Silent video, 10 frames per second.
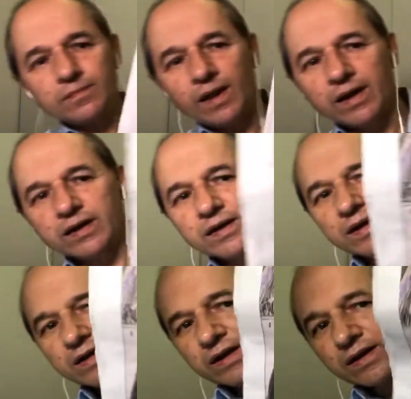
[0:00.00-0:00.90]
uh,
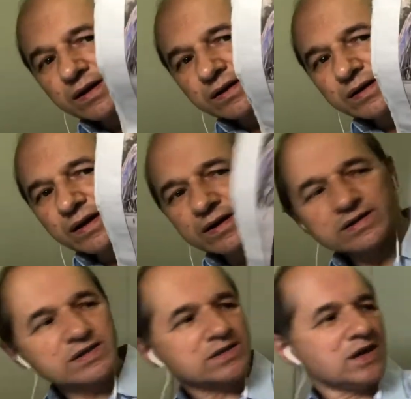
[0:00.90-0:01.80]
now it
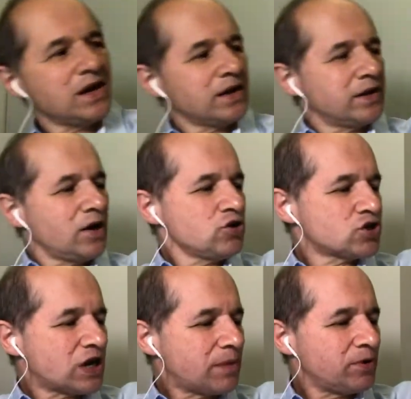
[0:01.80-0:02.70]
says, "No
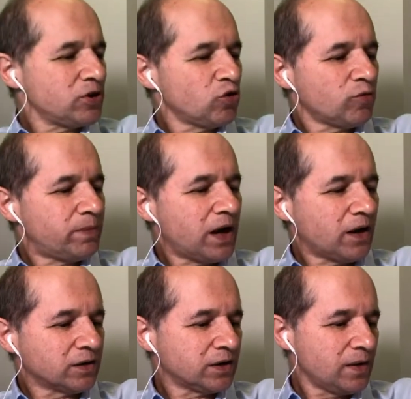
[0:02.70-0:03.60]
jab, you're
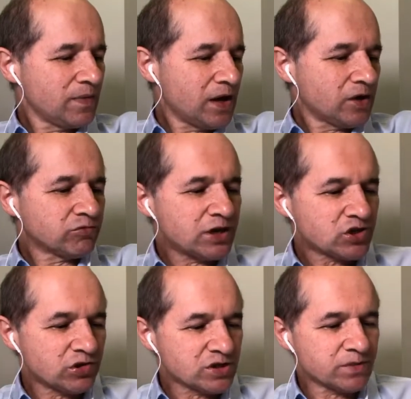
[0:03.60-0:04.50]
barred.
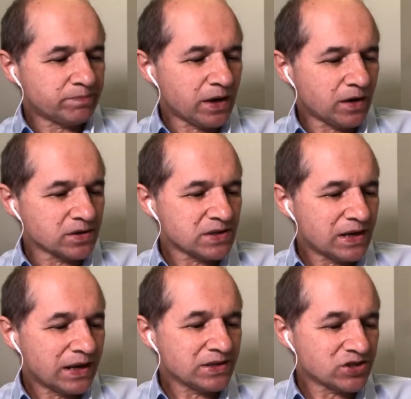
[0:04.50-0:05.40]
Restaurants and bars
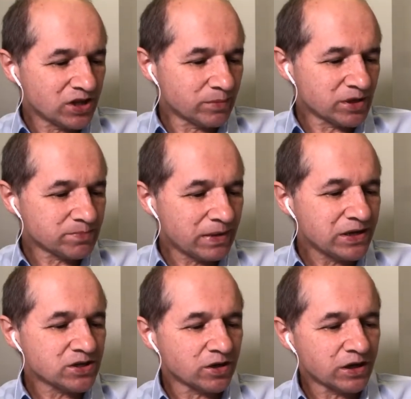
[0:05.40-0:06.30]
and cinemas may
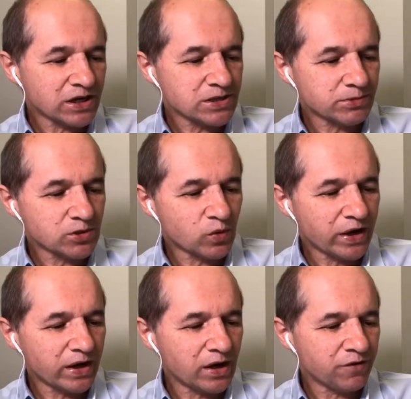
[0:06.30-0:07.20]
turn customers away
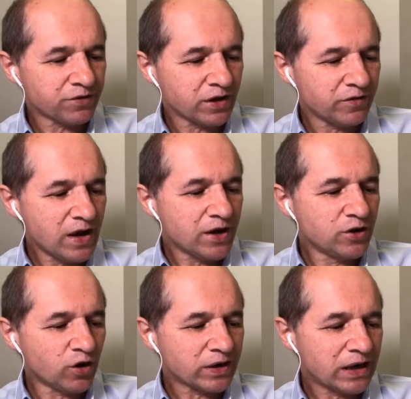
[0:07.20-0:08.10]
if they've
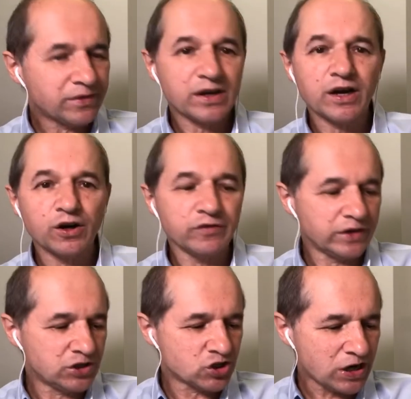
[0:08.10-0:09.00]
not had a COVID
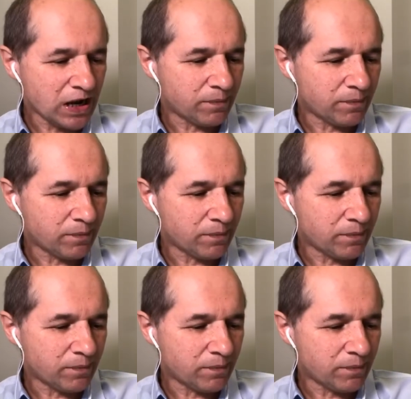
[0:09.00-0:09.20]
jab,"